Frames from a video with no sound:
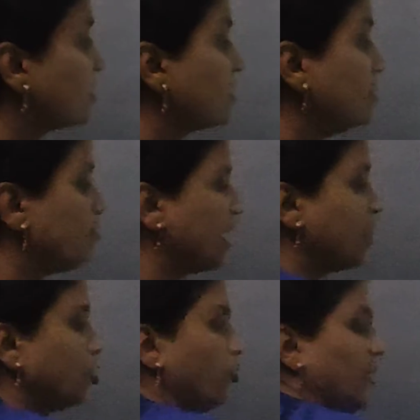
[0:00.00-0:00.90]
is at the
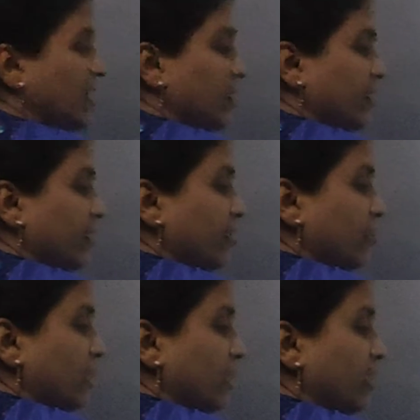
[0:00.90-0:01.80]
micropylar
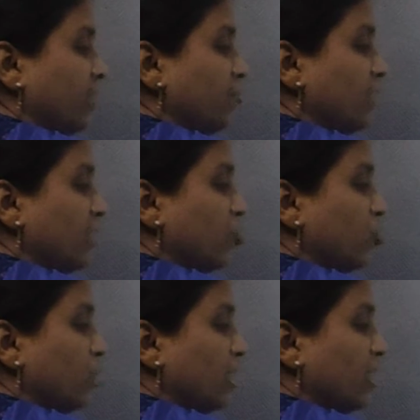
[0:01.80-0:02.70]
end. At the
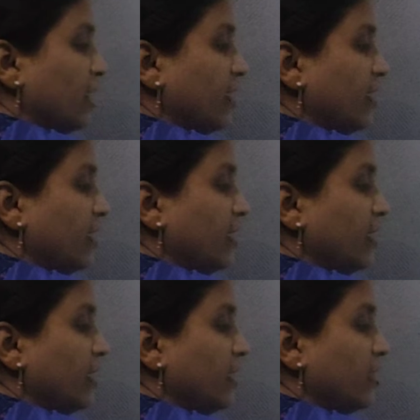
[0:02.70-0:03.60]
micropylar end,
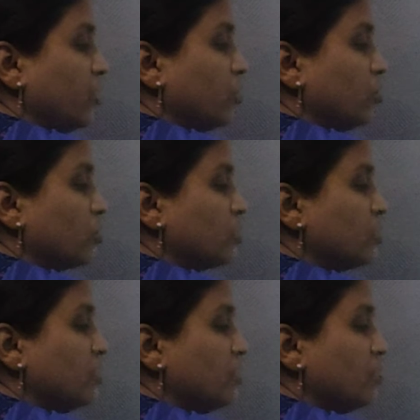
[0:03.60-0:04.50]
it undergoes
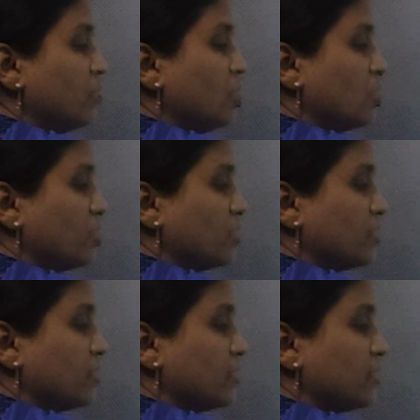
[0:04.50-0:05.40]
the
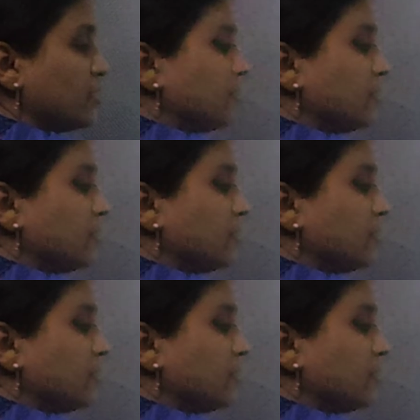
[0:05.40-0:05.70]
meiosis.